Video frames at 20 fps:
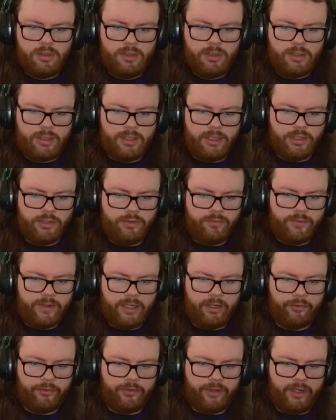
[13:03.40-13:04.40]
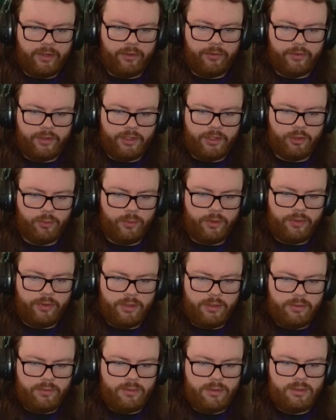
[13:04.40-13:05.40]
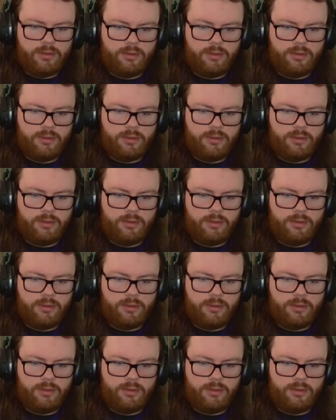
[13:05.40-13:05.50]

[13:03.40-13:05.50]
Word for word: Okay, you've got a Seris in here with you.